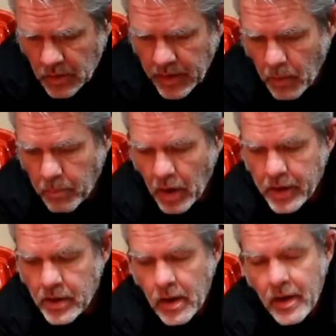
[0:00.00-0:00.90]
I'll get a
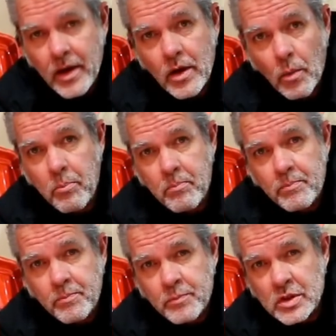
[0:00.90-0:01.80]
buddy, he'll
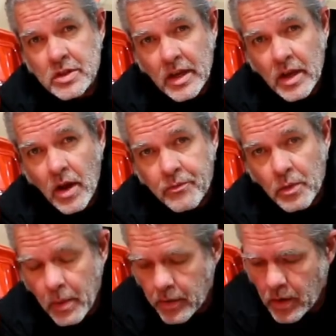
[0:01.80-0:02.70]
stick it up
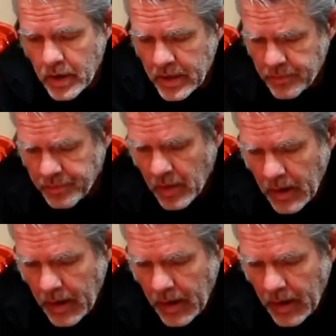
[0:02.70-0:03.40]
from underneath,